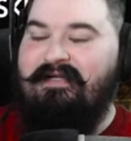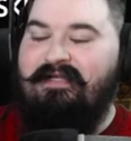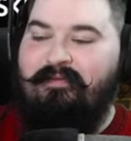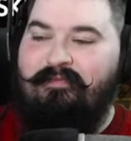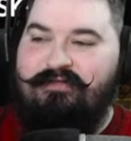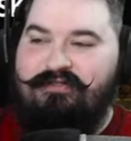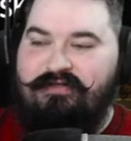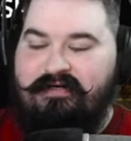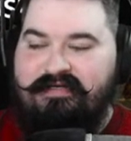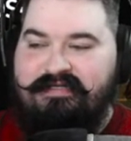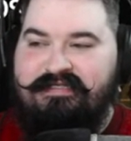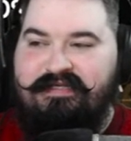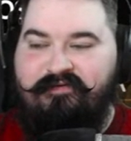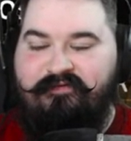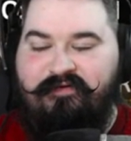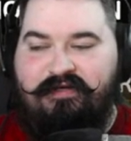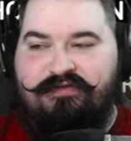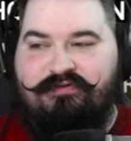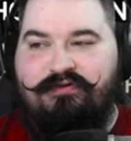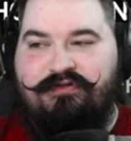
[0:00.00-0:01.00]
Let me try to see
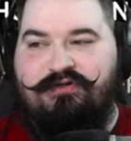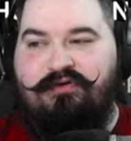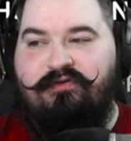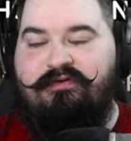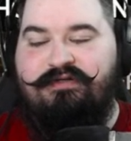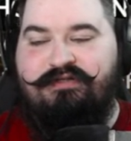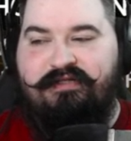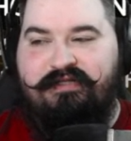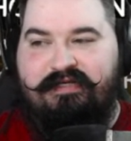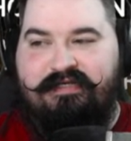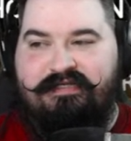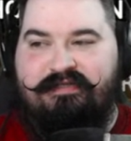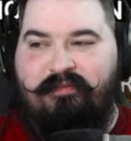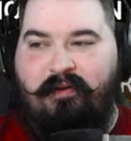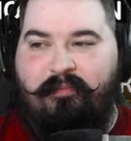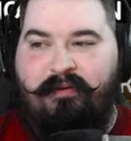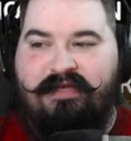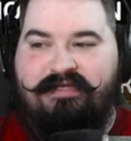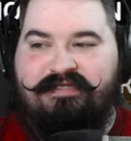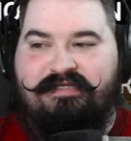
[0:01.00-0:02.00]
if I can switch over to this.
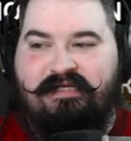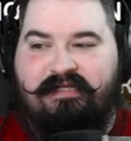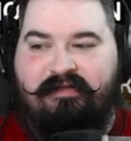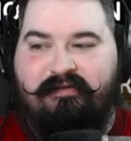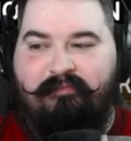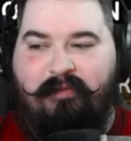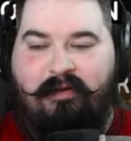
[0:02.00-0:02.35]
Maybe I still